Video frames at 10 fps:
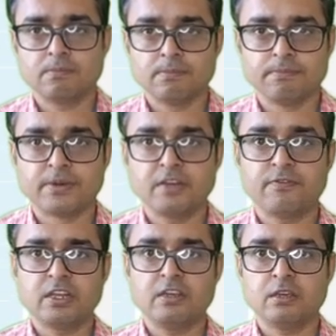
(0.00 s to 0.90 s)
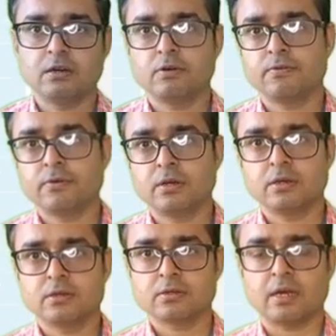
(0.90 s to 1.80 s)
briefly of
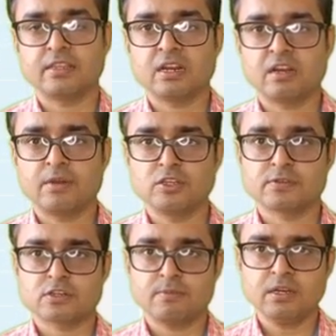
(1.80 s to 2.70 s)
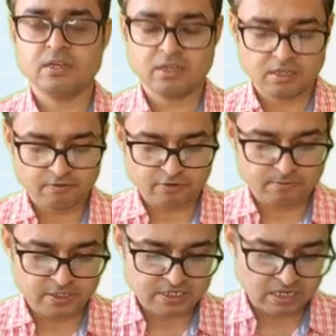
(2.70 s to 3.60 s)
other anomalies of stomach
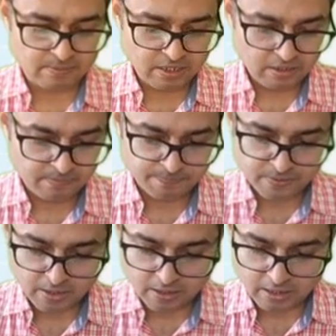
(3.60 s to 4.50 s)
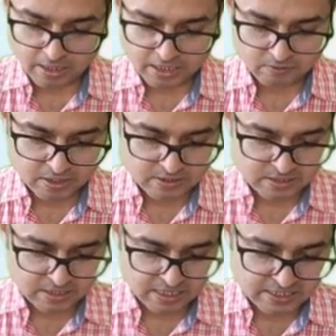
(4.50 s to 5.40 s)
from this table. Like you can
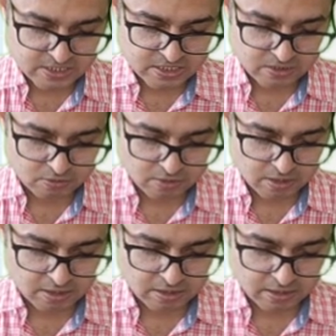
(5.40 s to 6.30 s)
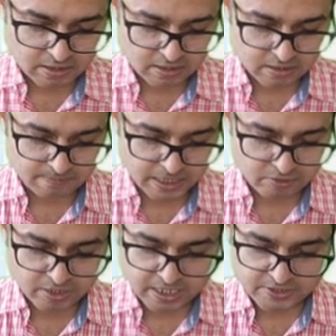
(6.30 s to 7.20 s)
see gastric or
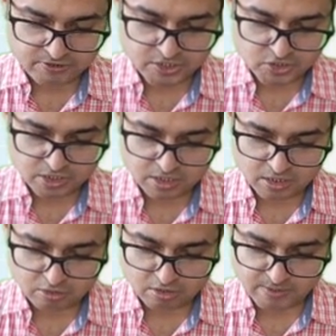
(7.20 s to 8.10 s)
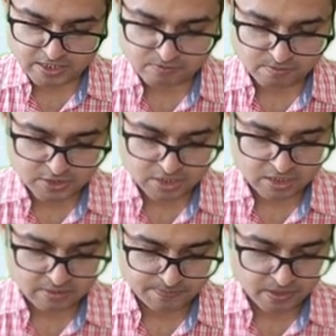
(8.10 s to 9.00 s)
pyloric atresia, non-glaze
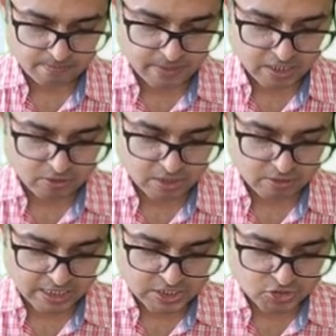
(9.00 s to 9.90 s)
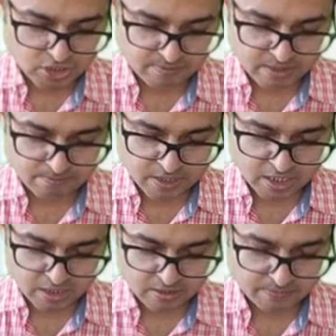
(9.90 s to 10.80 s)
vomiting, pyloric or antral
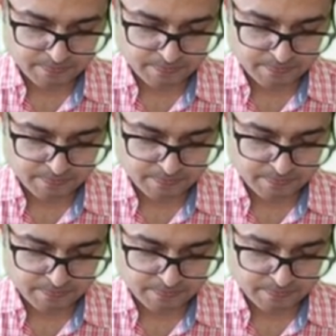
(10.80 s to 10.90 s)
membrane,